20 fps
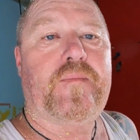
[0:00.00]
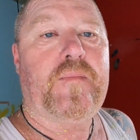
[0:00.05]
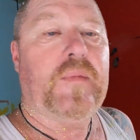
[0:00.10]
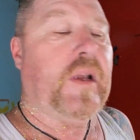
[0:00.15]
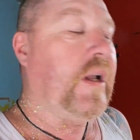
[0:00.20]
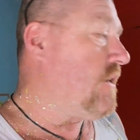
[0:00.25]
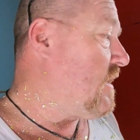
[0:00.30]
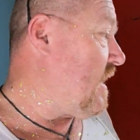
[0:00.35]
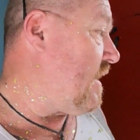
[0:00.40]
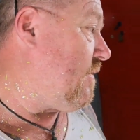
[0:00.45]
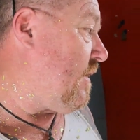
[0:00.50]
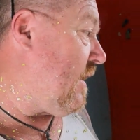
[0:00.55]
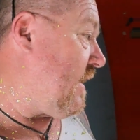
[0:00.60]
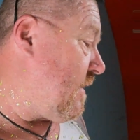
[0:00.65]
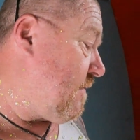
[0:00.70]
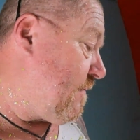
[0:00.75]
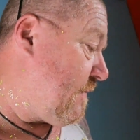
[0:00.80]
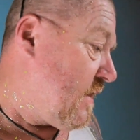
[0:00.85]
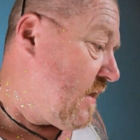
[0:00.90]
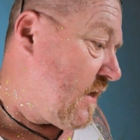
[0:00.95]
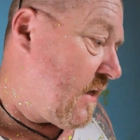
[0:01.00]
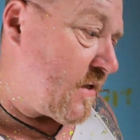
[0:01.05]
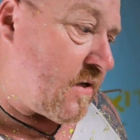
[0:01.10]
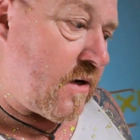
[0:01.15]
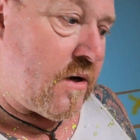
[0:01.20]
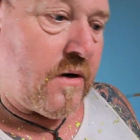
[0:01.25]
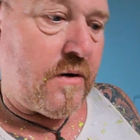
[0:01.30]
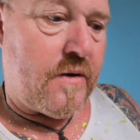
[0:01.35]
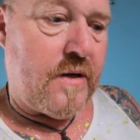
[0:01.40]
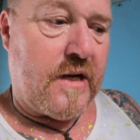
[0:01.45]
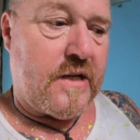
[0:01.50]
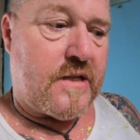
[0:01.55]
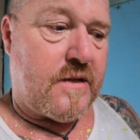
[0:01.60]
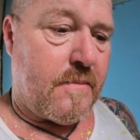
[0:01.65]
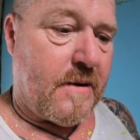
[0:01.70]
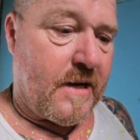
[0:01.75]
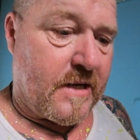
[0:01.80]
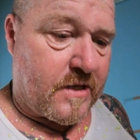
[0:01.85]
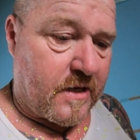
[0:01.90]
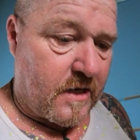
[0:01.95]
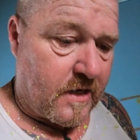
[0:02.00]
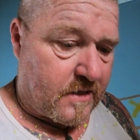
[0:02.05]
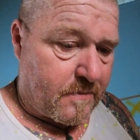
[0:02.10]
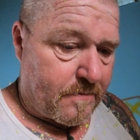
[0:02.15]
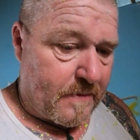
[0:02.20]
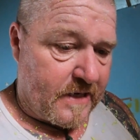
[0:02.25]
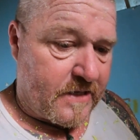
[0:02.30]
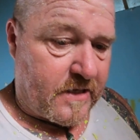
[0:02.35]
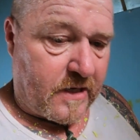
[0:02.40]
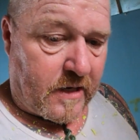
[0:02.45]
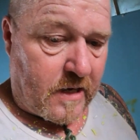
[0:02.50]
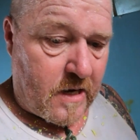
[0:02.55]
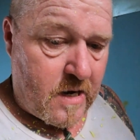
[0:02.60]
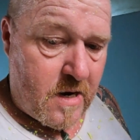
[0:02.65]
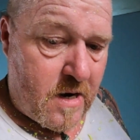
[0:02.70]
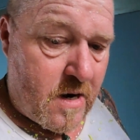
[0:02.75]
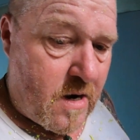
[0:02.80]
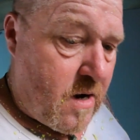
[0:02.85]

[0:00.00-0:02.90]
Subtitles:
it's underway. It's good. It's magic.